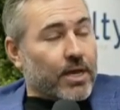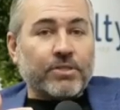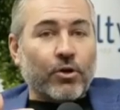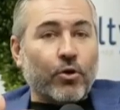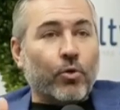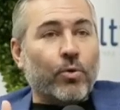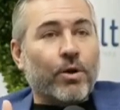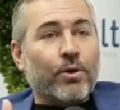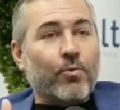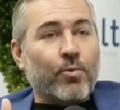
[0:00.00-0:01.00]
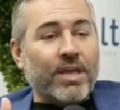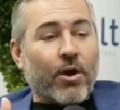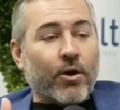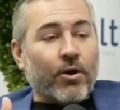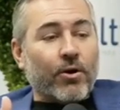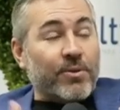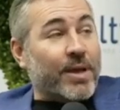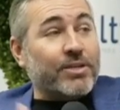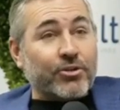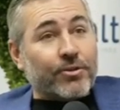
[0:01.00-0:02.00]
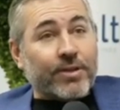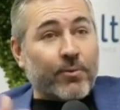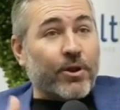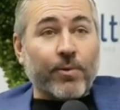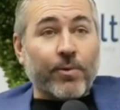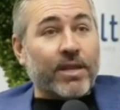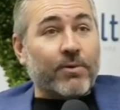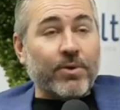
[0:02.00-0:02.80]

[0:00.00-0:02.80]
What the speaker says: So we made sure, like, we are ready.